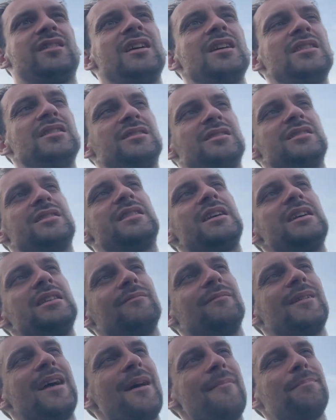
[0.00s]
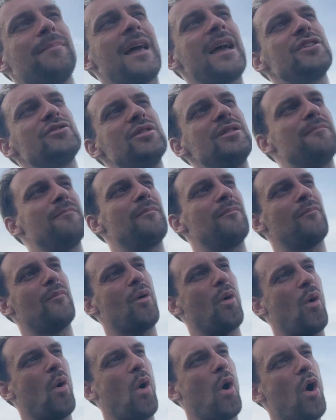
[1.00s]
they actually
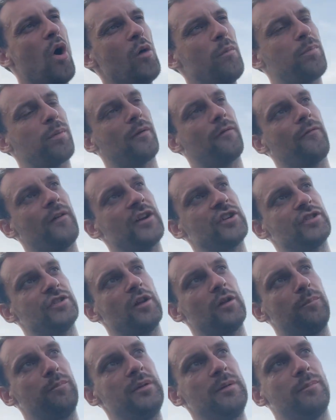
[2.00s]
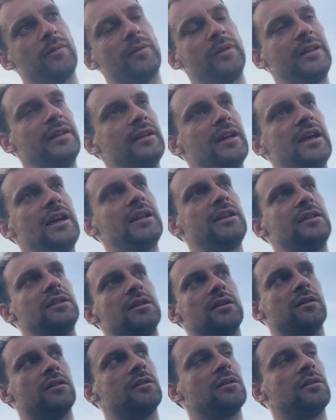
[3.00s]
all professional people in any